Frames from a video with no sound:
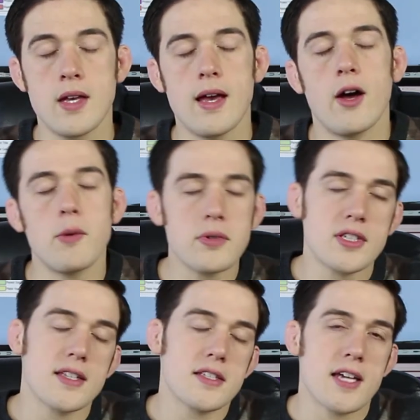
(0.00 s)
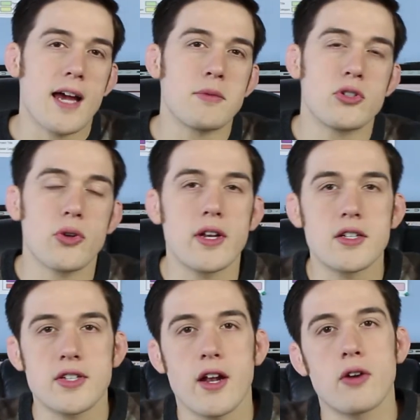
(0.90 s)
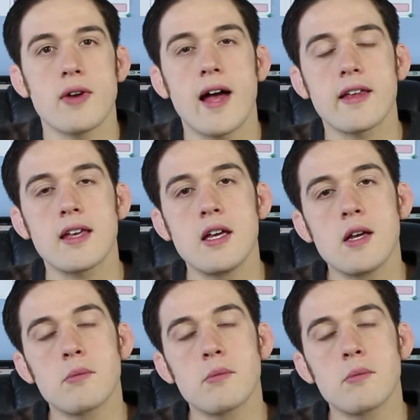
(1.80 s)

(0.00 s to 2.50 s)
I hope you'll take the time to join us at our rally.